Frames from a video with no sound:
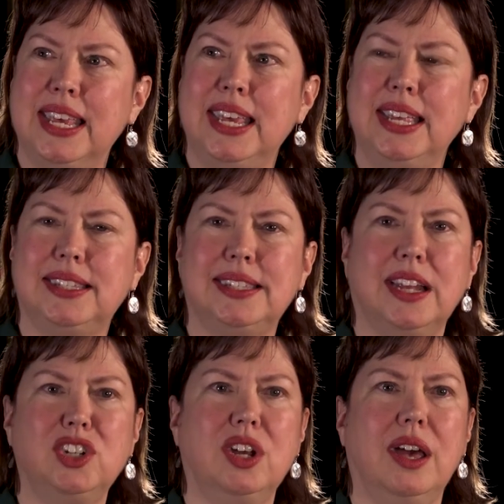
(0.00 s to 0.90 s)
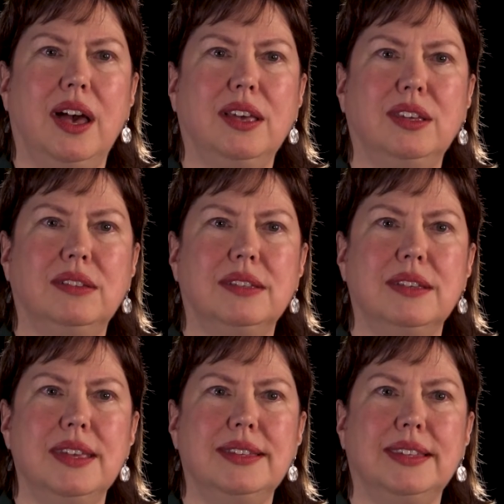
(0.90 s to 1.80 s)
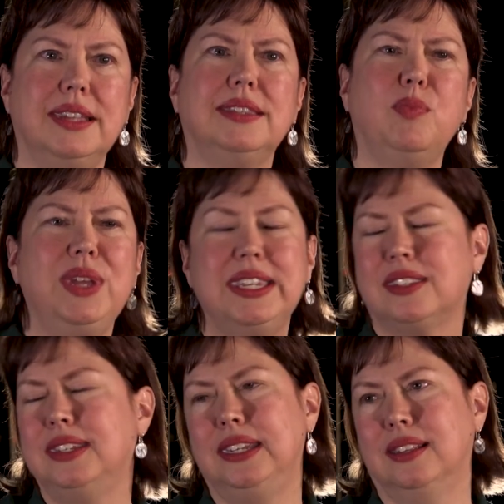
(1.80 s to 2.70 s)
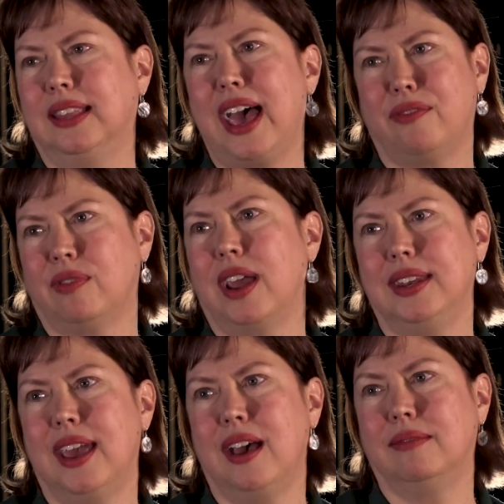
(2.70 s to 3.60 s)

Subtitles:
it's such we just need to laugh right now.